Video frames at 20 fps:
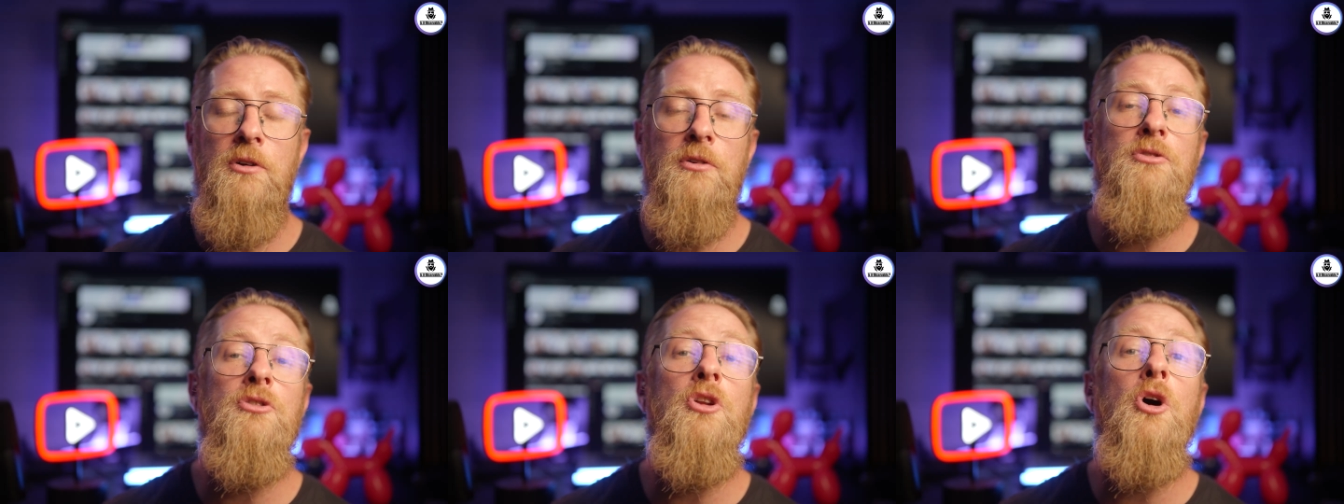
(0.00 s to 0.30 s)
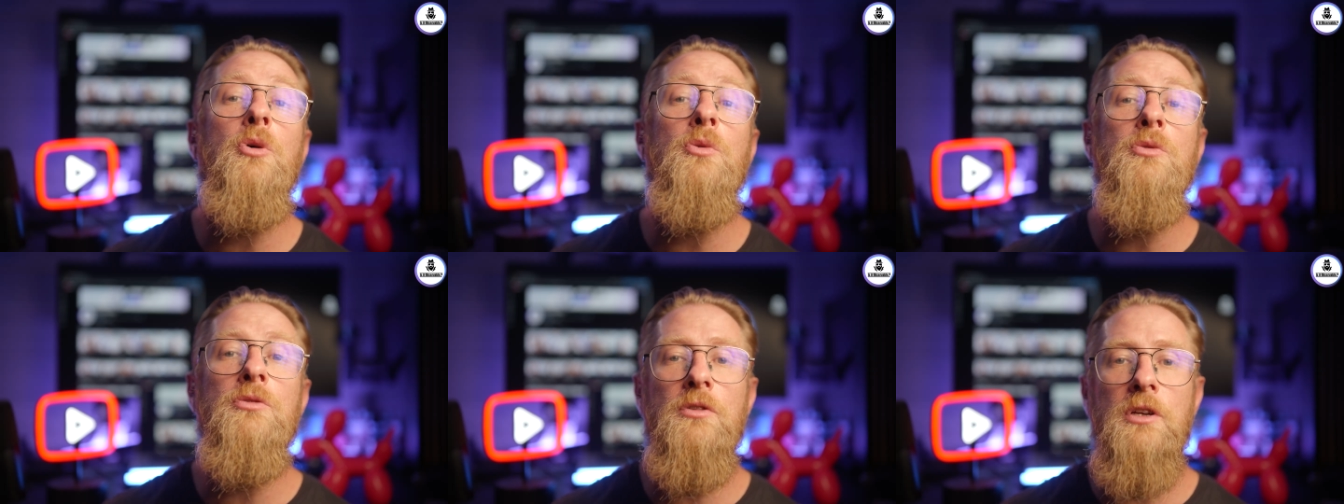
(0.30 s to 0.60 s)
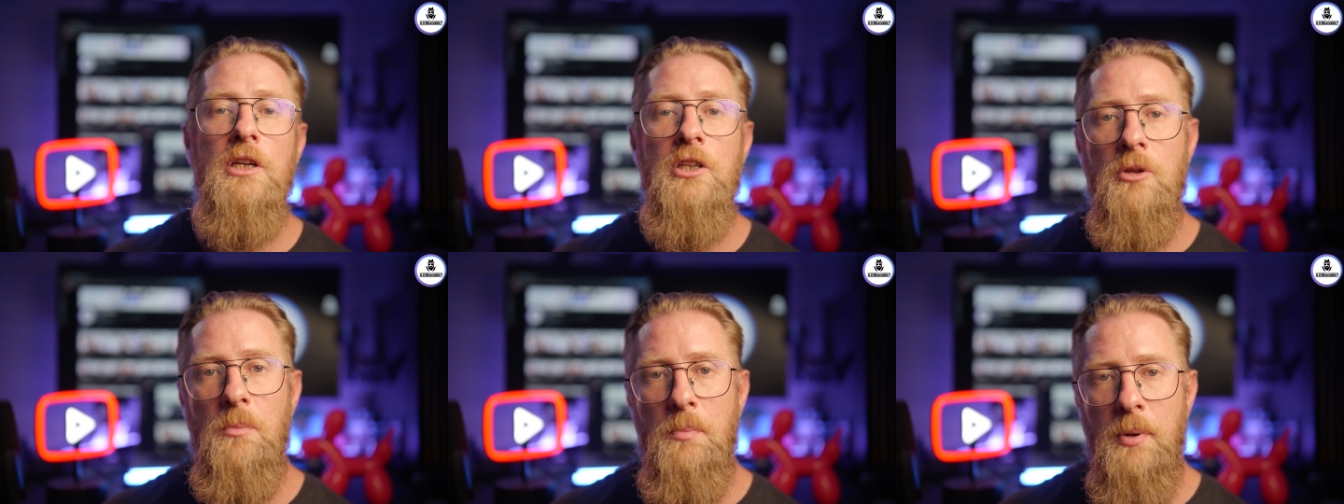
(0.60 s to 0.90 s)
known
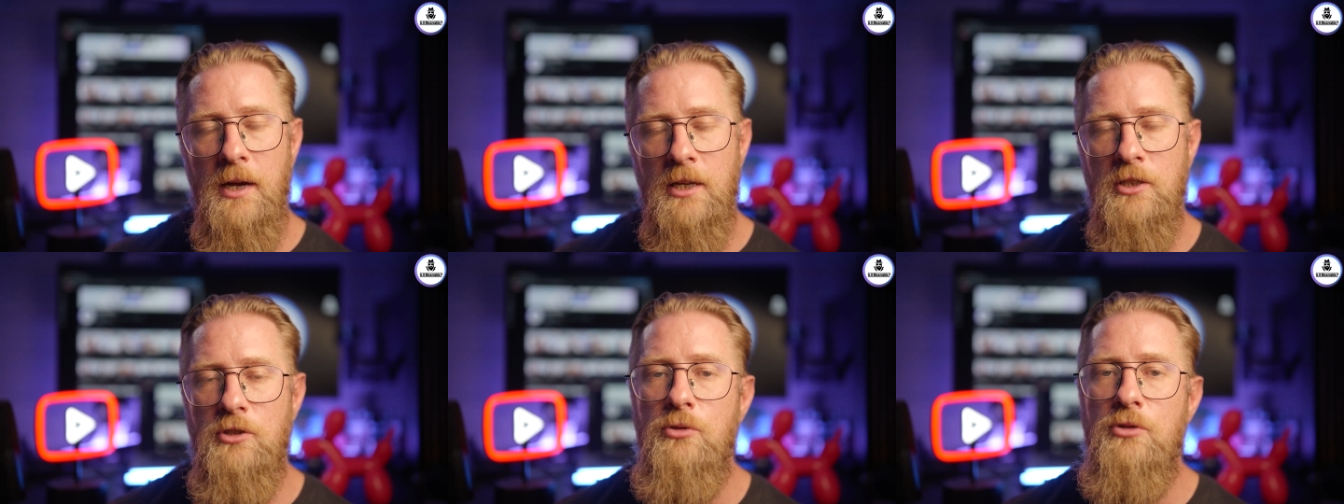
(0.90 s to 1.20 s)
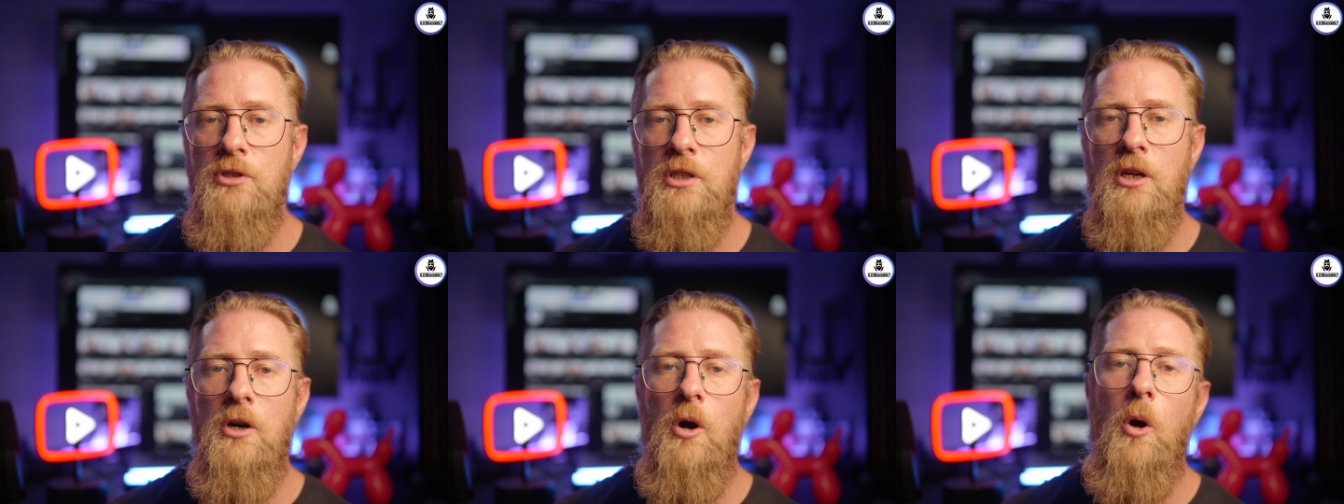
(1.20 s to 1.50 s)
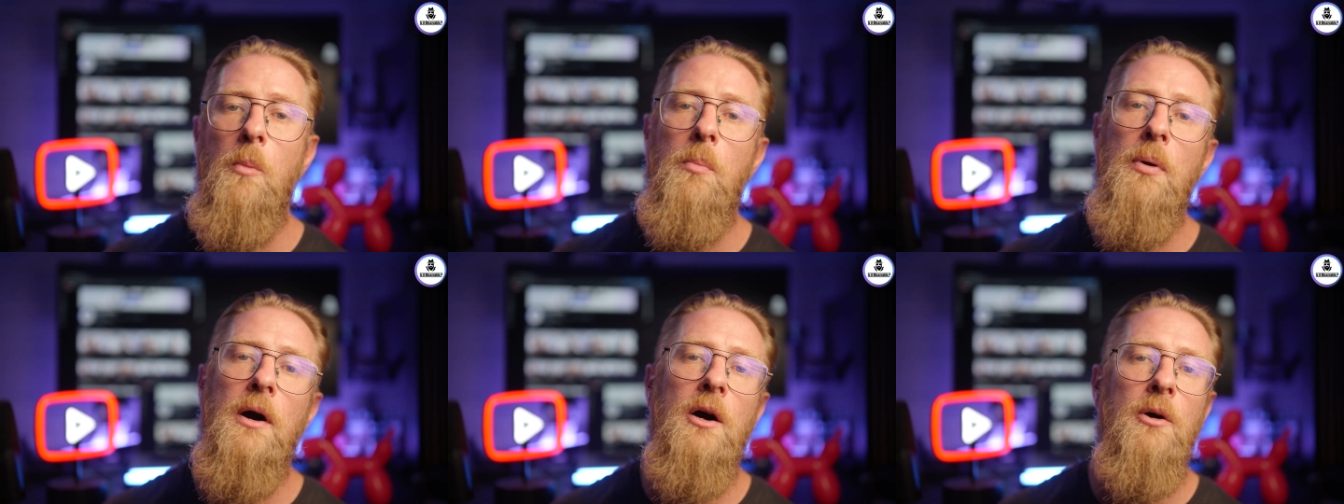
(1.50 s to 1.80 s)
in the past using
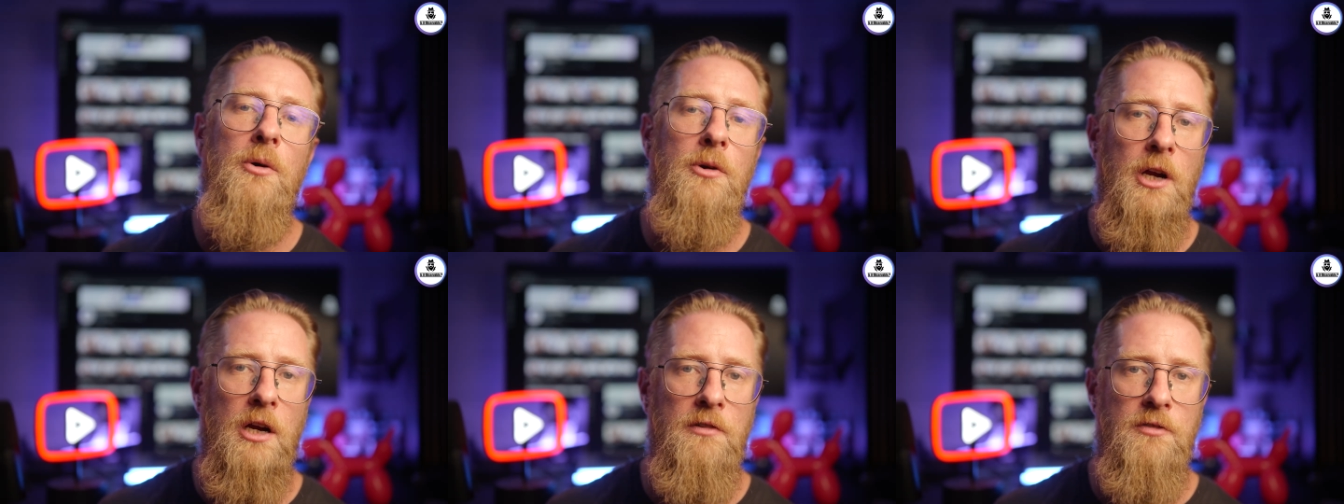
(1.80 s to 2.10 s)
OPA or